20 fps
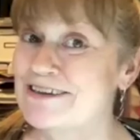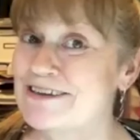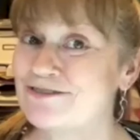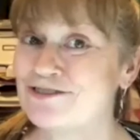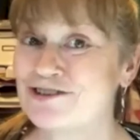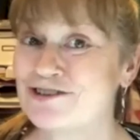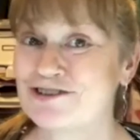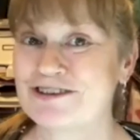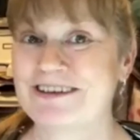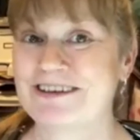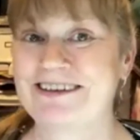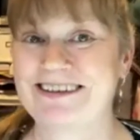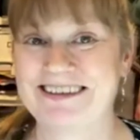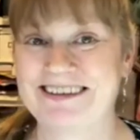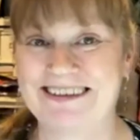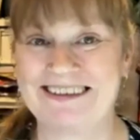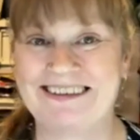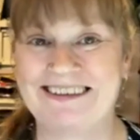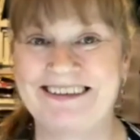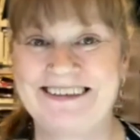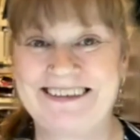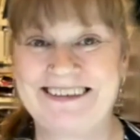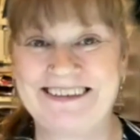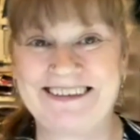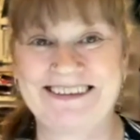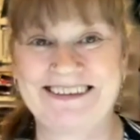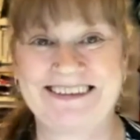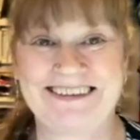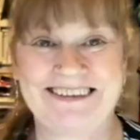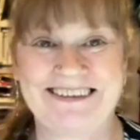Oh, yeah.
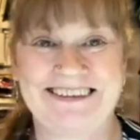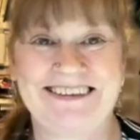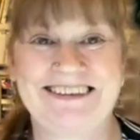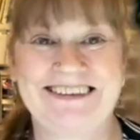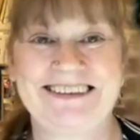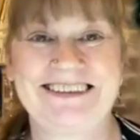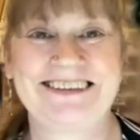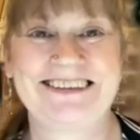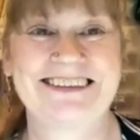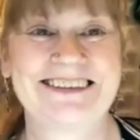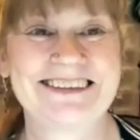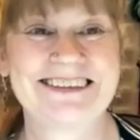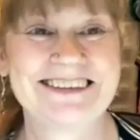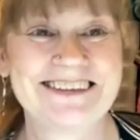Tell me about it.